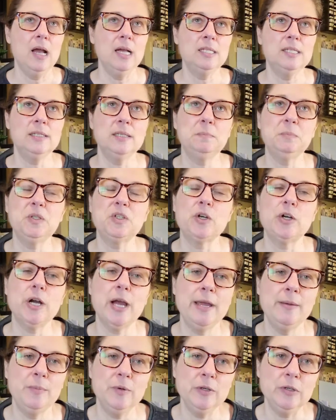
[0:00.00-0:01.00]

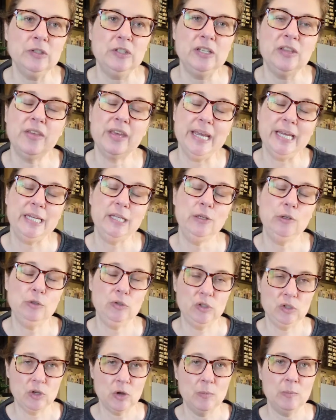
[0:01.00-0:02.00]
Subscribers, thank you
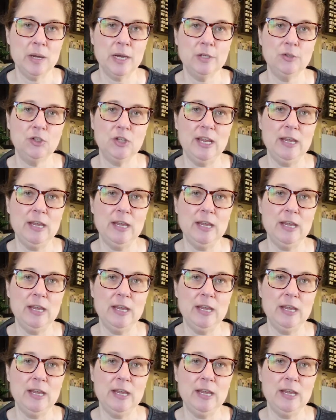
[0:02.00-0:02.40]
so much.